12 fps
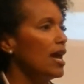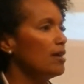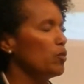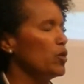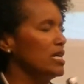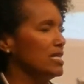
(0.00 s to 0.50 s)

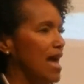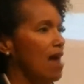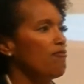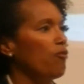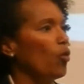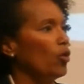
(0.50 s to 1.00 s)
and bringing
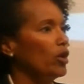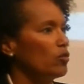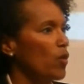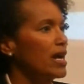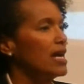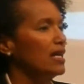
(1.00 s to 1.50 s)
that forward and
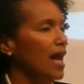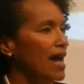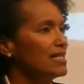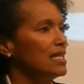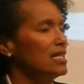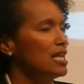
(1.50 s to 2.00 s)

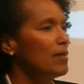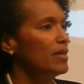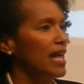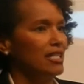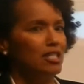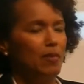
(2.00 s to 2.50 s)
recognizing them in
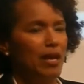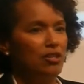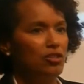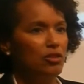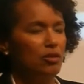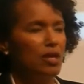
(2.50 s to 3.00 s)
that space
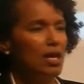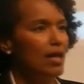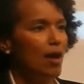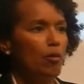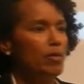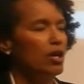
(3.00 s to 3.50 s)
too.
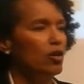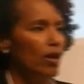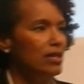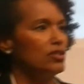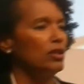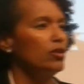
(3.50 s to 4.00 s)
That would be a
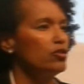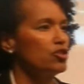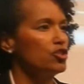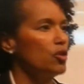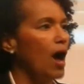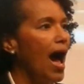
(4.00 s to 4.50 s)
great solution
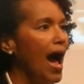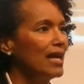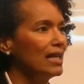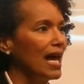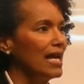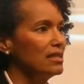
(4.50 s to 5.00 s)
to
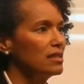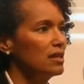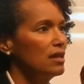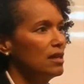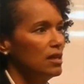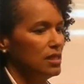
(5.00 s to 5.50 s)
highlight
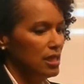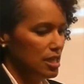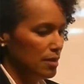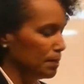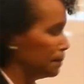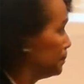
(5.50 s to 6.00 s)
team.